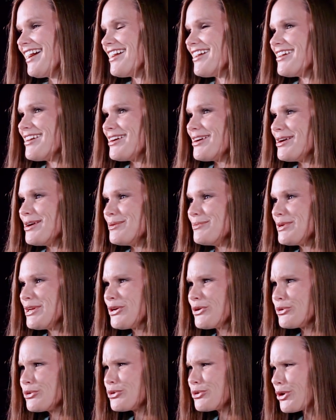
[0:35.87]
um,
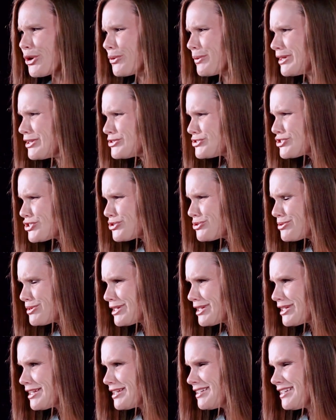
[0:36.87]
he'll grow into
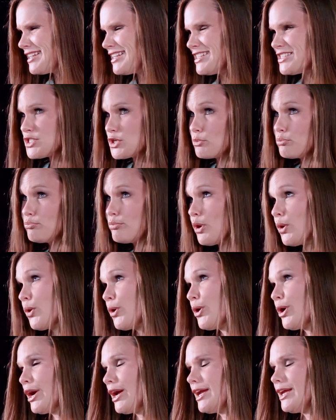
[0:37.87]
it, he's a
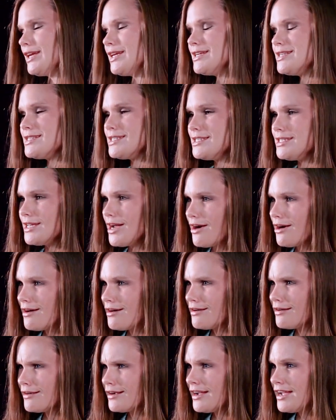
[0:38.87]
boy, he's
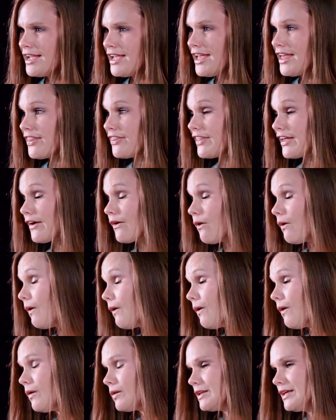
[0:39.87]
young. They
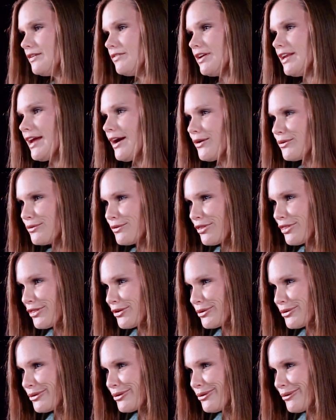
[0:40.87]
all even out in
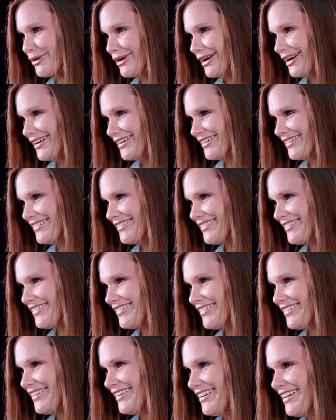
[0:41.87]
third grade.
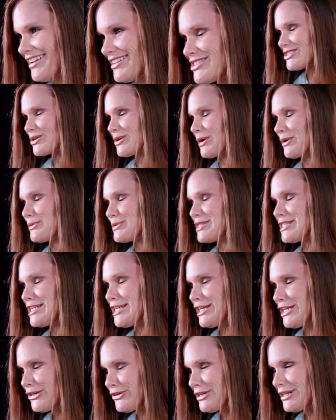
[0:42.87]
So I was
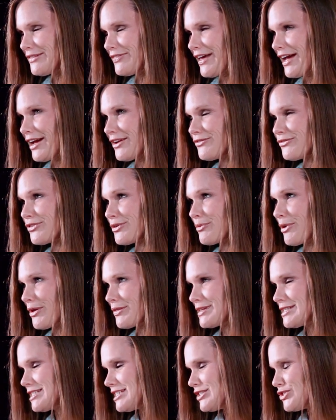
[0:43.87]
hearing that from
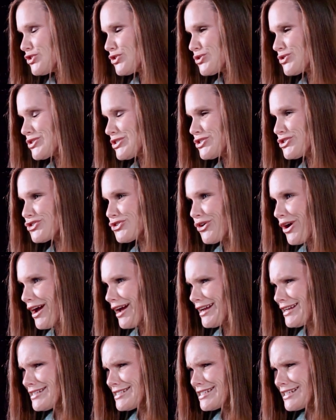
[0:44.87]
all the teachers and
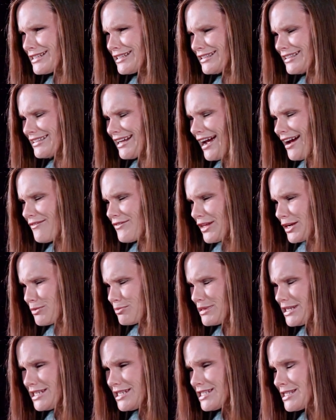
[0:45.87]
trying to have that
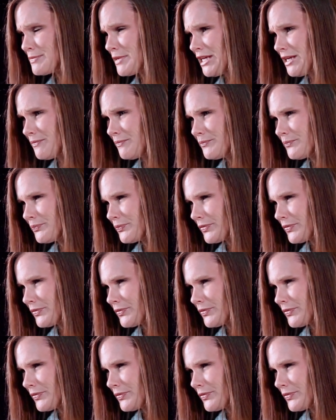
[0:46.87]
appease me,